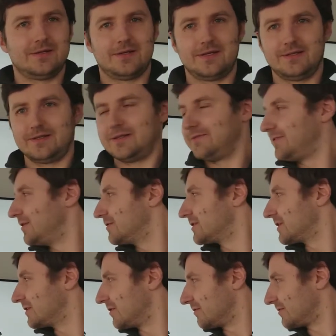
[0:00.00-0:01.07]
And if
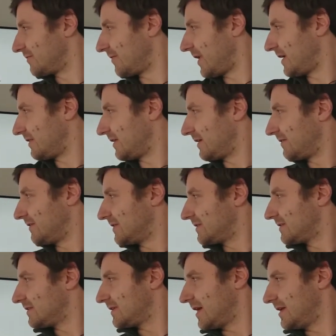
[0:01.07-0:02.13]
users don't write like
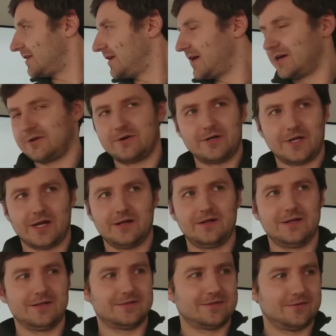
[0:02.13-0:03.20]
this any error
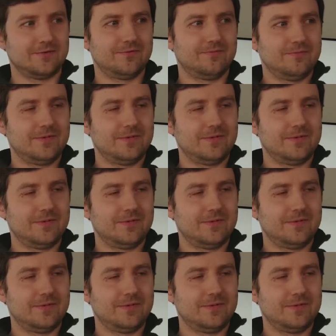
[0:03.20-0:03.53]
handling, so